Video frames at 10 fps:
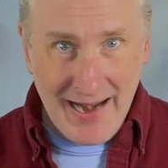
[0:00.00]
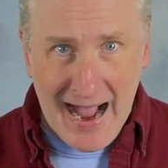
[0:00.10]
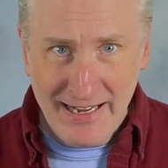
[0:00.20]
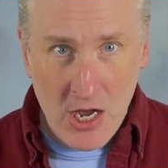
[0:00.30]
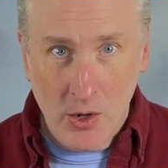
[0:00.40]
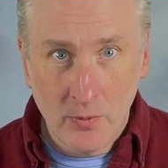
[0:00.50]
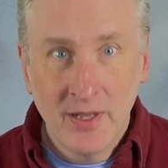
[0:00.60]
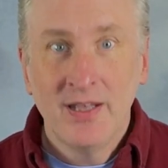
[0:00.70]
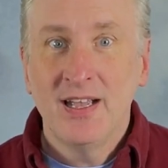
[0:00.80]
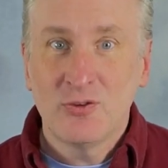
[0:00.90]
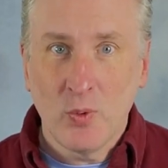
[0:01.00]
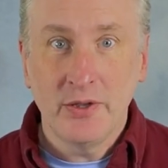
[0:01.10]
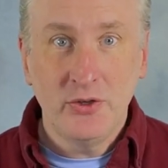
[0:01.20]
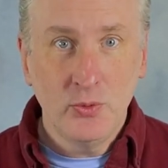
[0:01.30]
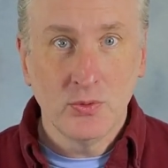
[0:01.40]
I know, it's what
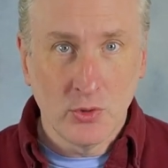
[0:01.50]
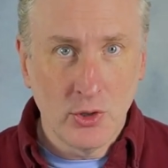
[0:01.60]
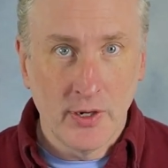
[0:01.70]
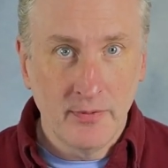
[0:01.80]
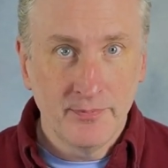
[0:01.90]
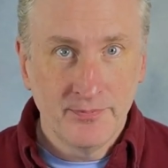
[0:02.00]
you learn.